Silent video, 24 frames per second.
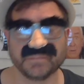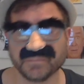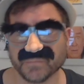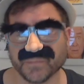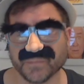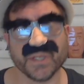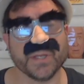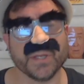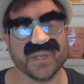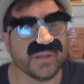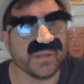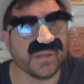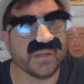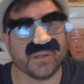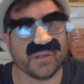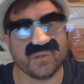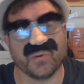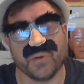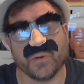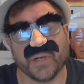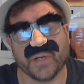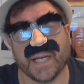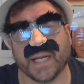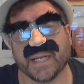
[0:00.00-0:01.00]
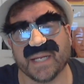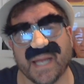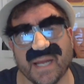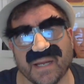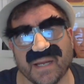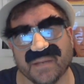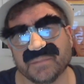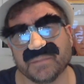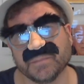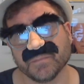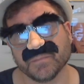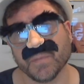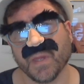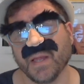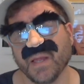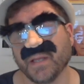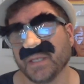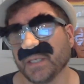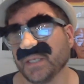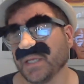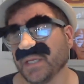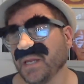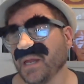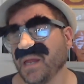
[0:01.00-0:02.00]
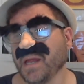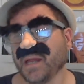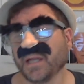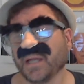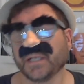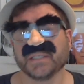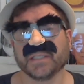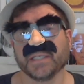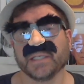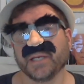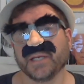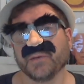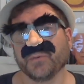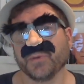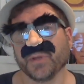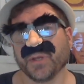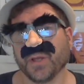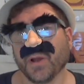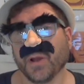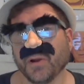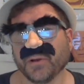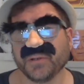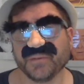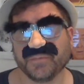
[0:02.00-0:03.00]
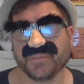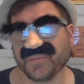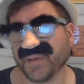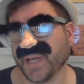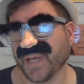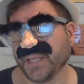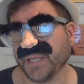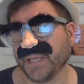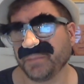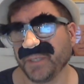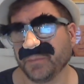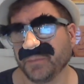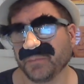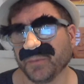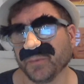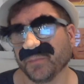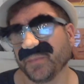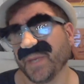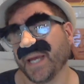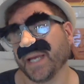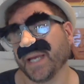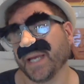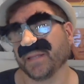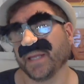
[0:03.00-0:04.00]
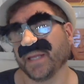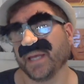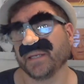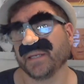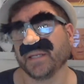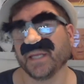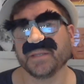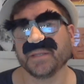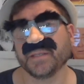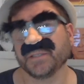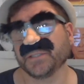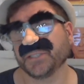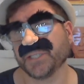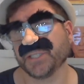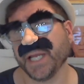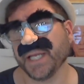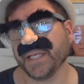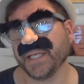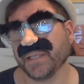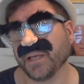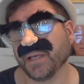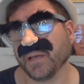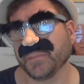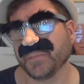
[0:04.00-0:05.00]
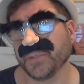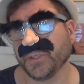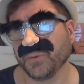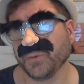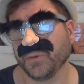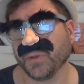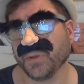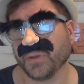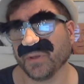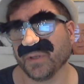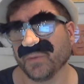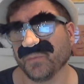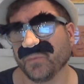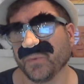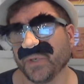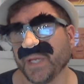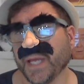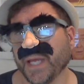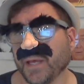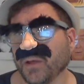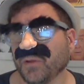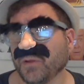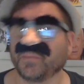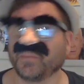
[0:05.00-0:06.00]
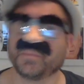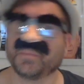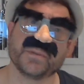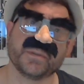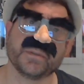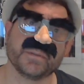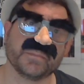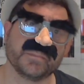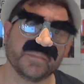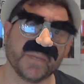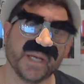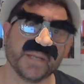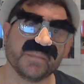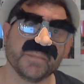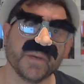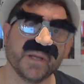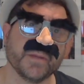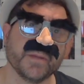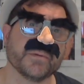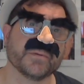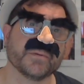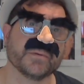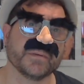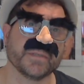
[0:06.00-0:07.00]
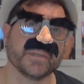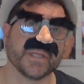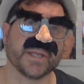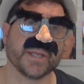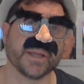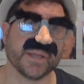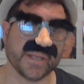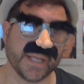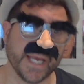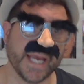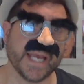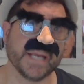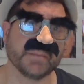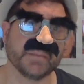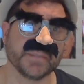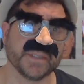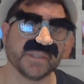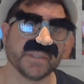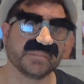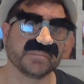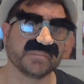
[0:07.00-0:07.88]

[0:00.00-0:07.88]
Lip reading: This is the story I got. It was hard to find people back then, and the JWs would help my mother escape.